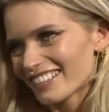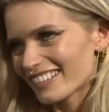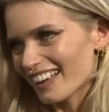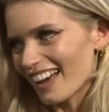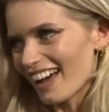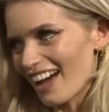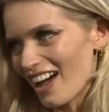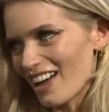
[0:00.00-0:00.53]

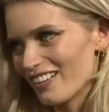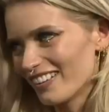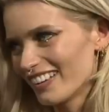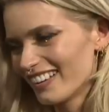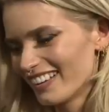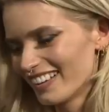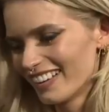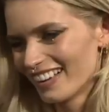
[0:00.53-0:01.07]
yeah, I'm,
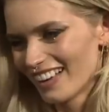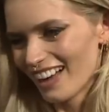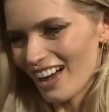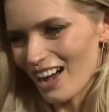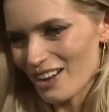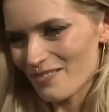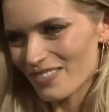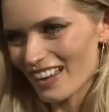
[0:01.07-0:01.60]

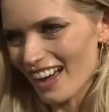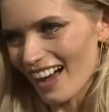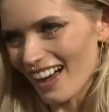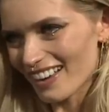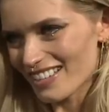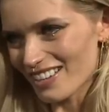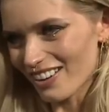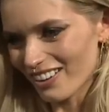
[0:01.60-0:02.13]
I'm the
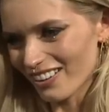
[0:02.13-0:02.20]
asshole